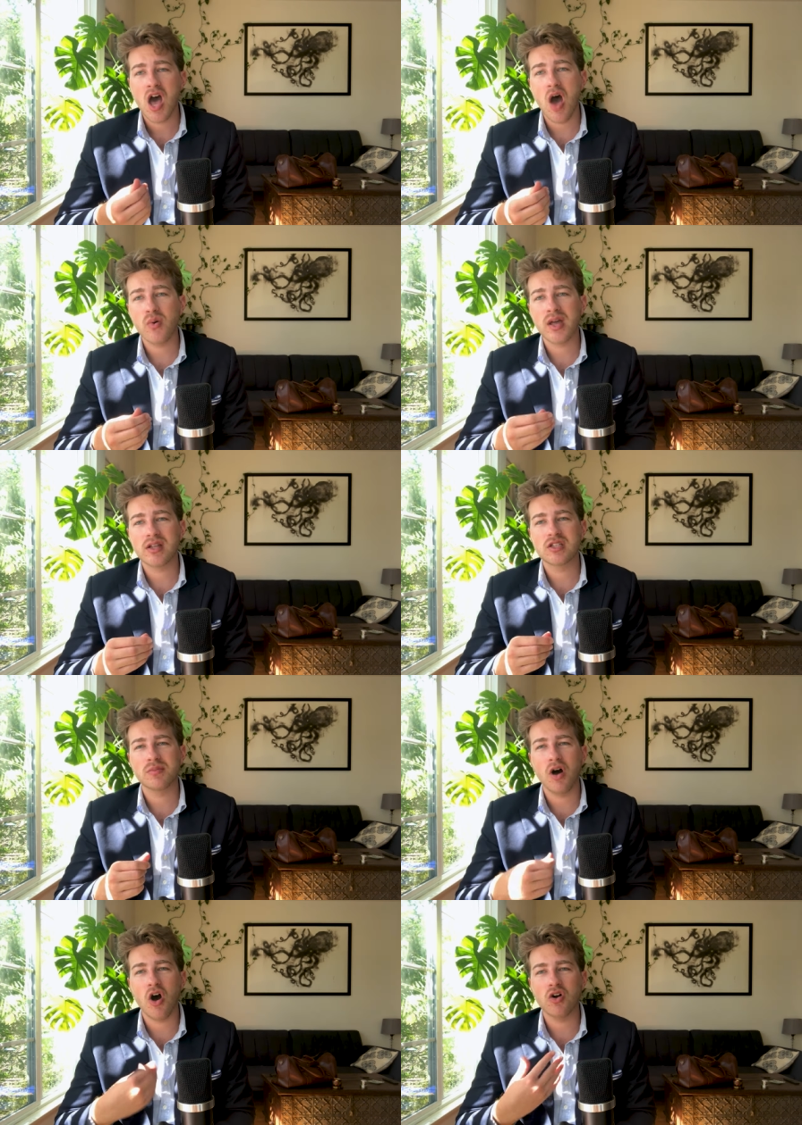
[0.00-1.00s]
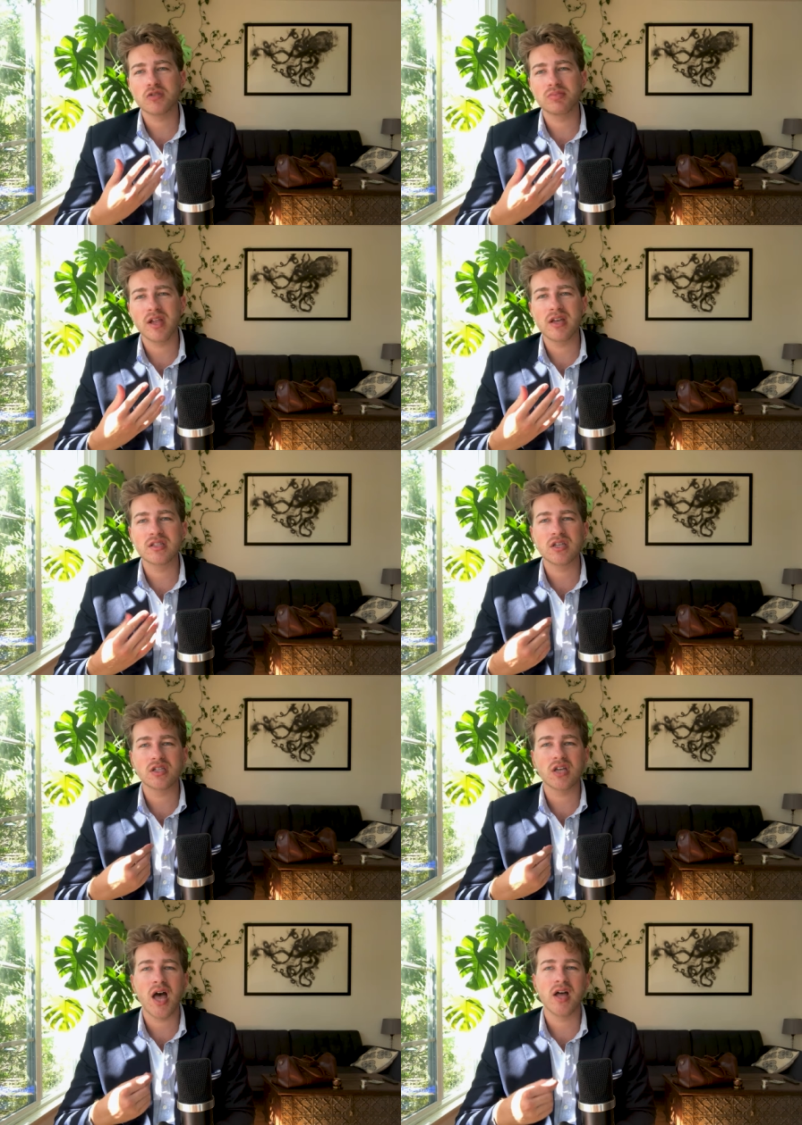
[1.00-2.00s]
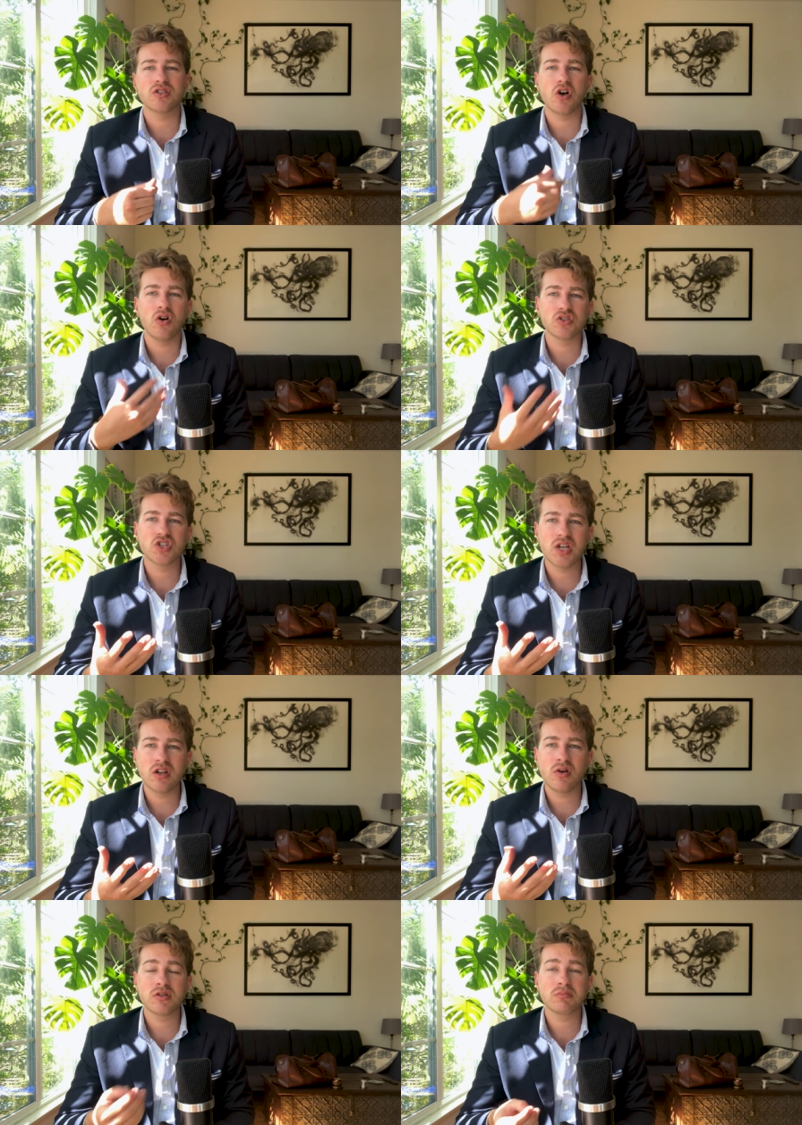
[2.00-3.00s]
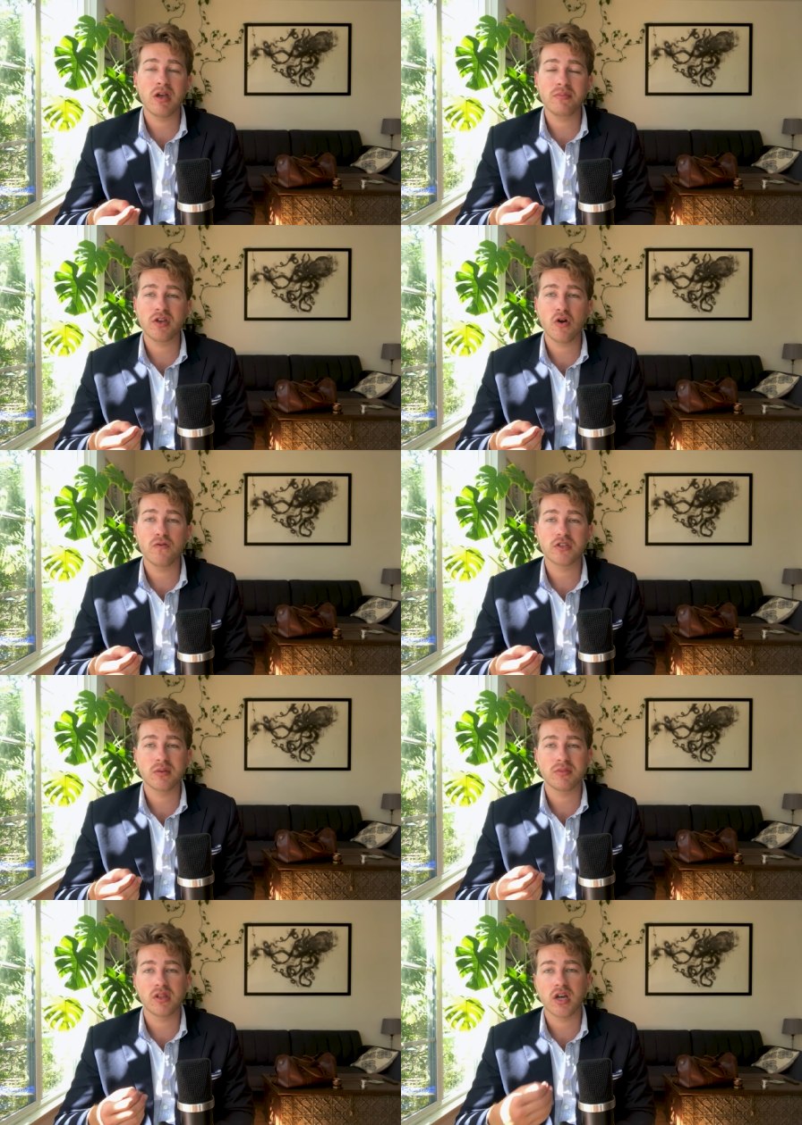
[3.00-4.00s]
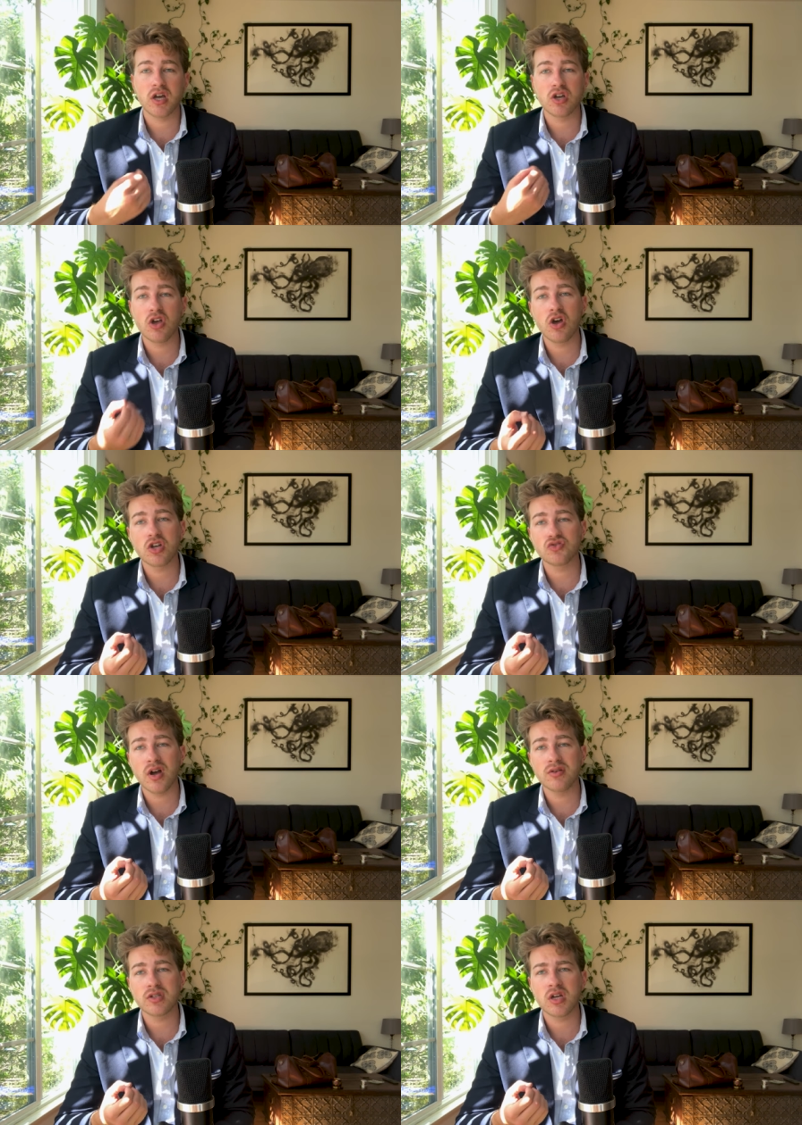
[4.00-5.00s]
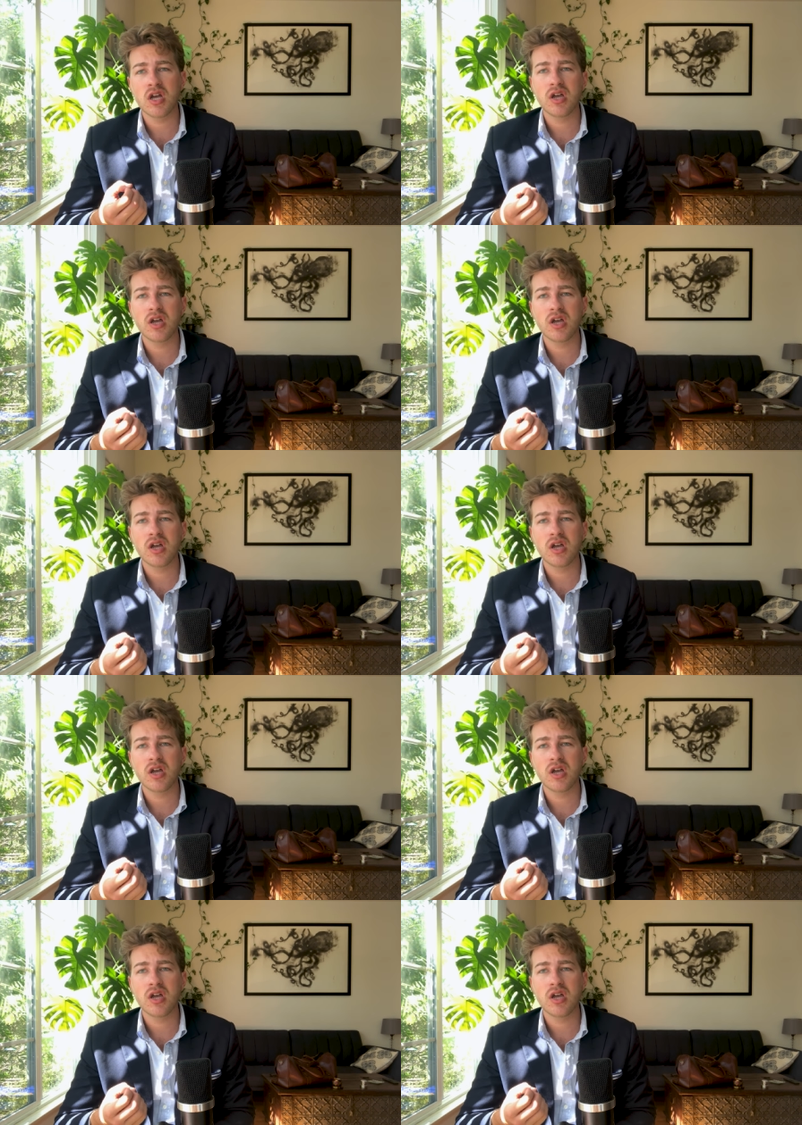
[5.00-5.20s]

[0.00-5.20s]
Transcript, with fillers: I would get some odd blazers and odd chinos, maybe go for something like a Gurkha trouser,